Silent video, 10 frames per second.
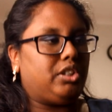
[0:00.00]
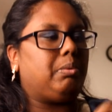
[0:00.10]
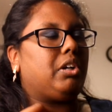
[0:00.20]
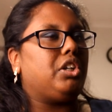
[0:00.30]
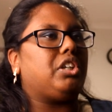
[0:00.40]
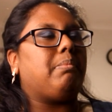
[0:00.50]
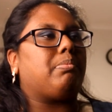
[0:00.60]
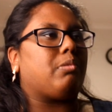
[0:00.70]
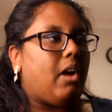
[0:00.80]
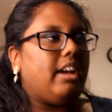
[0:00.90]
So we're gonna jump
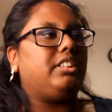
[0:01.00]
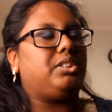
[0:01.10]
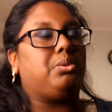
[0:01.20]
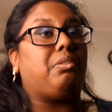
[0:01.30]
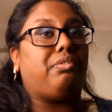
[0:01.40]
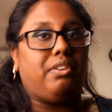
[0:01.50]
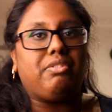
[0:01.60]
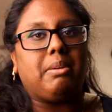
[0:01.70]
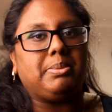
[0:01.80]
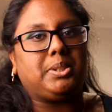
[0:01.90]
right into the fifth
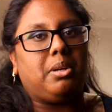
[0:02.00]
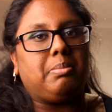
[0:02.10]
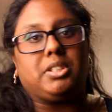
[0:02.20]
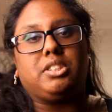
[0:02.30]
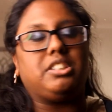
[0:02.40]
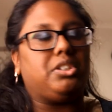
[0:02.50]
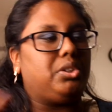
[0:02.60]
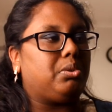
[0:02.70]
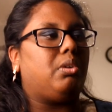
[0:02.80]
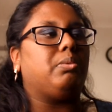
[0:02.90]
episode because as
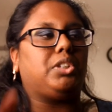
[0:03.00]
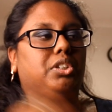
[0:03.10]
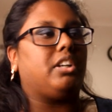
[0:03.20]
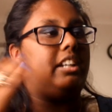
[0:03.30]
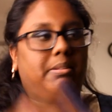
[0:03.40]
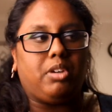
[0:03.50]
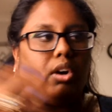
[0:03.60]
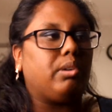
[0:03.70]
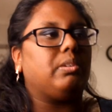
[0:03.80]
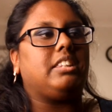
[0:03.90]
usual, we're just gonna keep
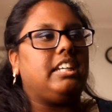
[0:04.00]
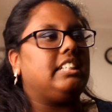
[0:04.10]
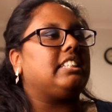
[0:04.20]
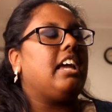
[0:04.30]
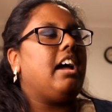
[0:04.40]
going with these.